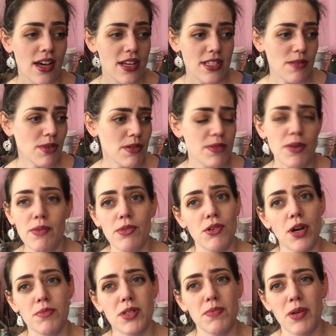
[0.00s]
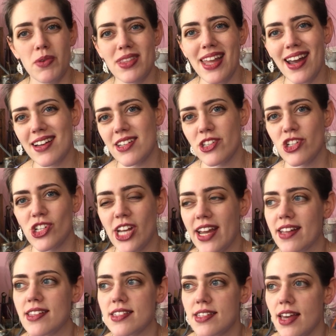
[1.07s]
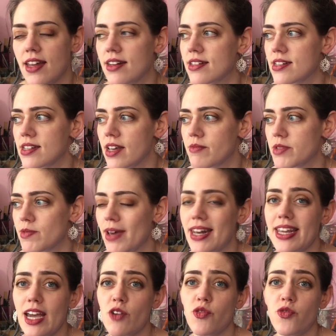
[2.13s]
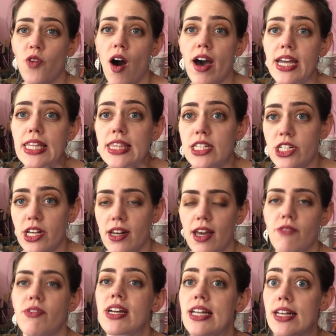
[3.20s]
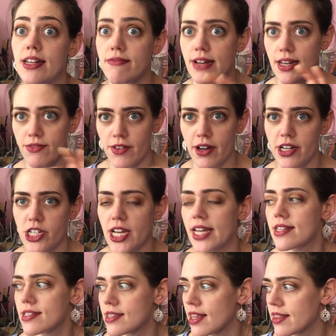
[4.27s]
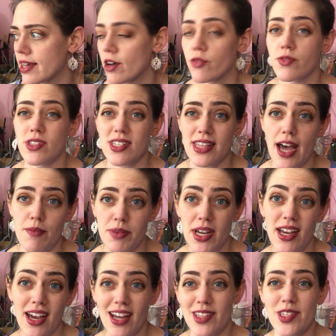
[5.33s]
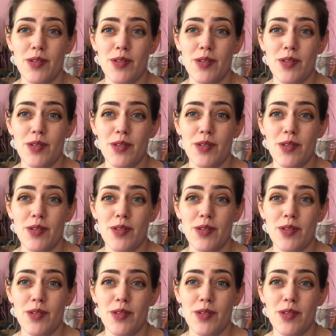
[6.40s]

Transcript: Sometimes people come to me with necklace chains, and depending how fine the chain, like really, really fine chains, then they often snap. And